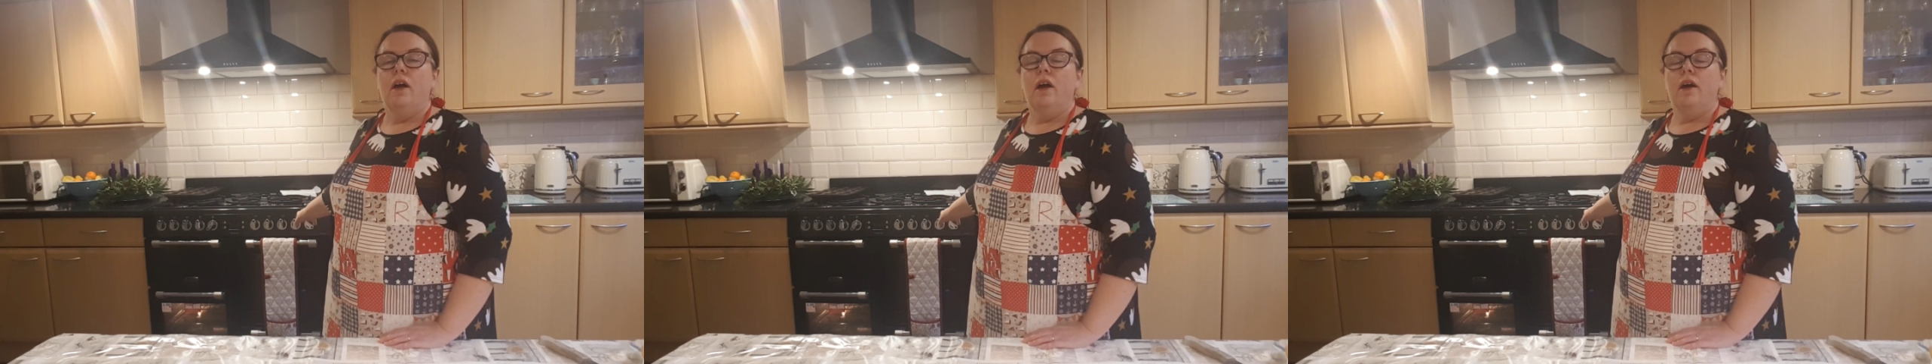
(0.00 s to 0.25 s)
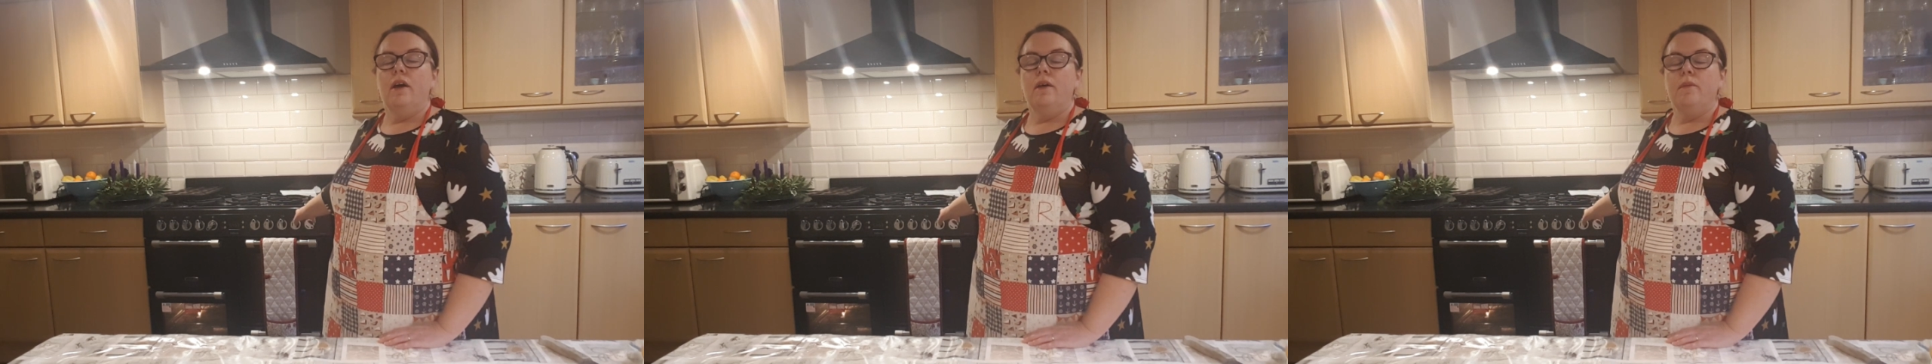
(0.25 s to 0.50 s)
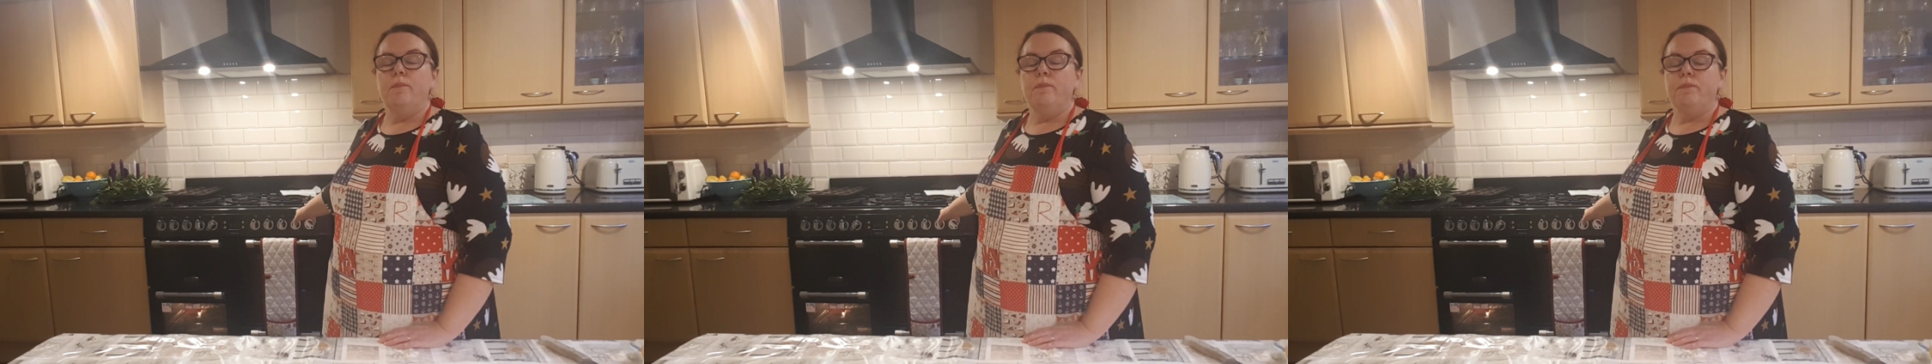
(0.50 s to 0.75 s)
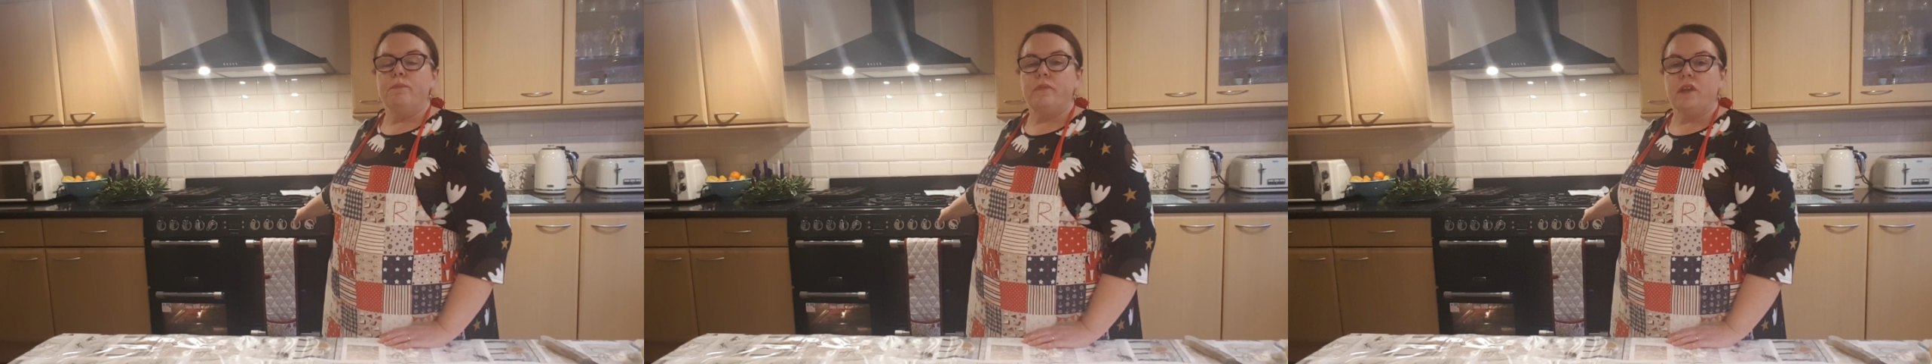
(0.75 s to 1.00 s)

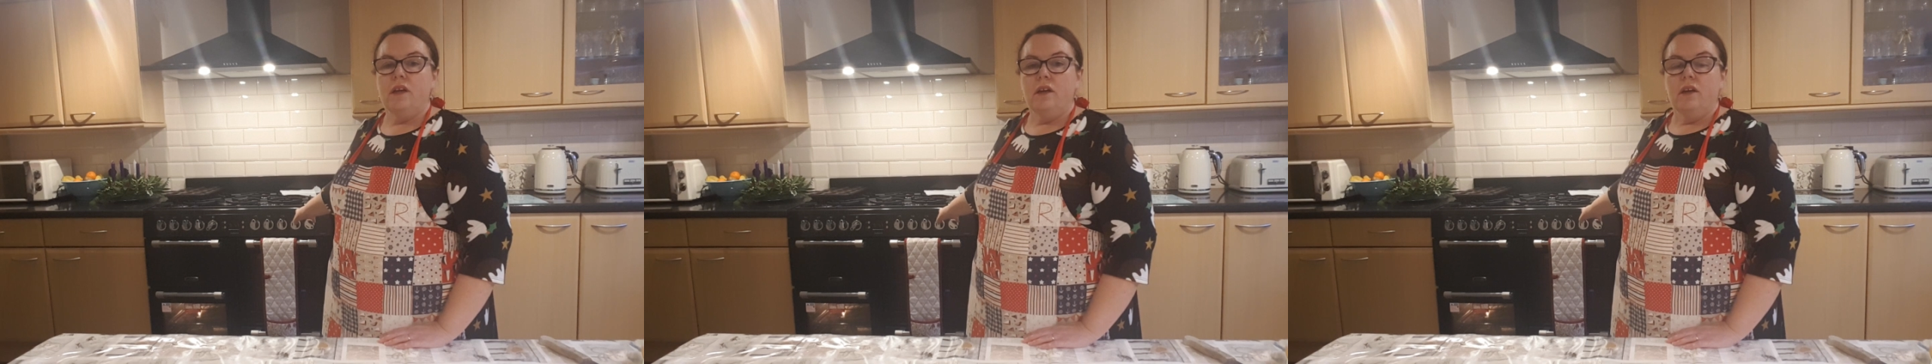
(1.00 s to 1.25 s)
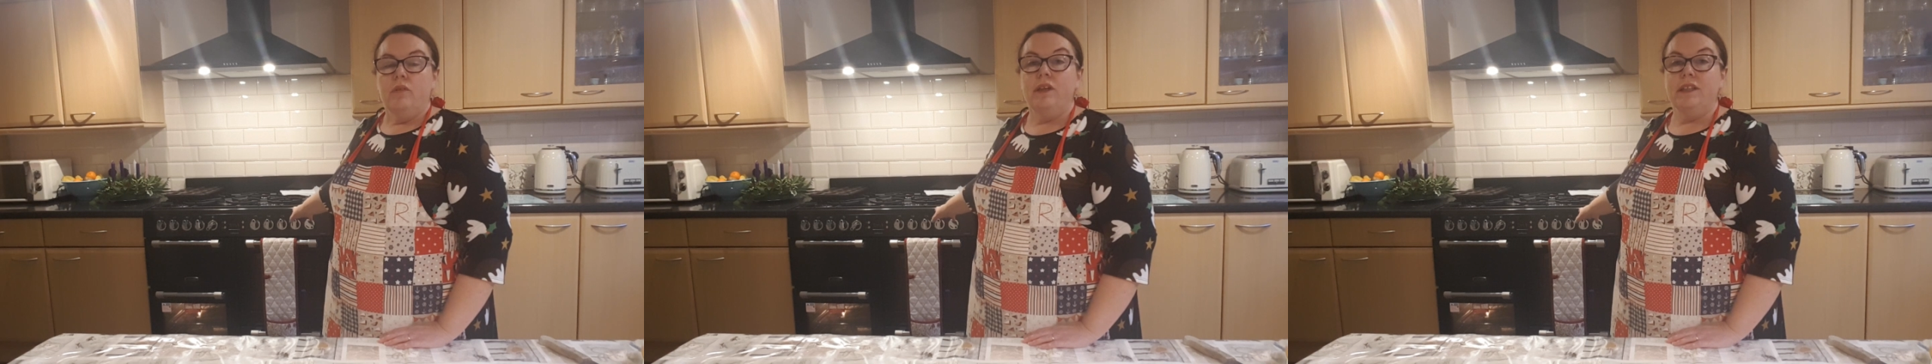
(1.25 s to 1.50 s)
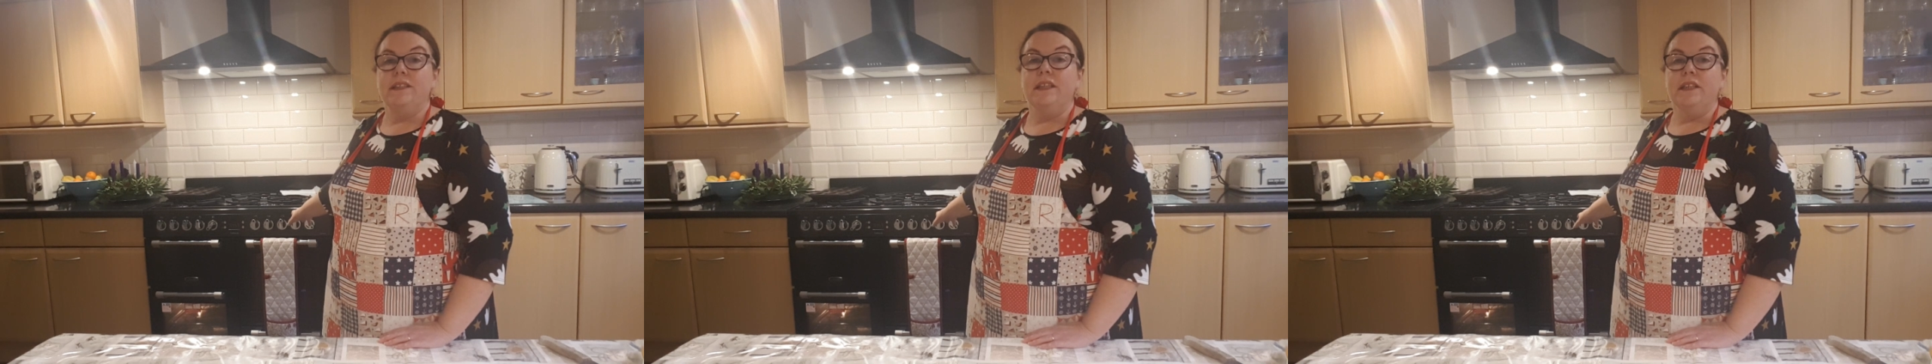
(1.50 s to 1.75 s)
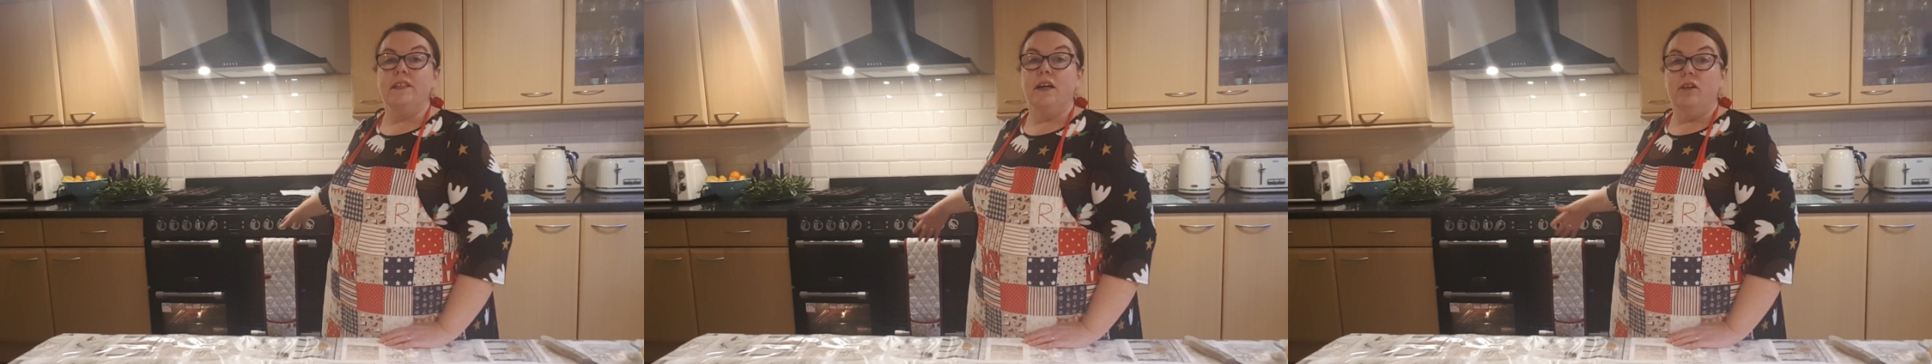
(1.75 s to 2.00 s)
a
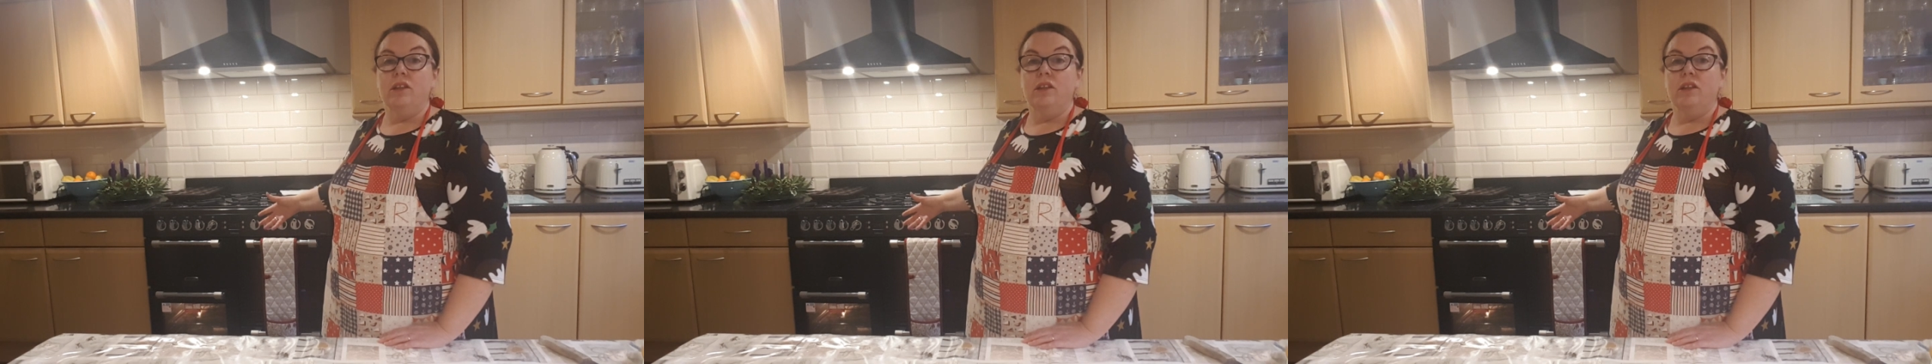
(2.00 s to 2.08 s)
tea towel.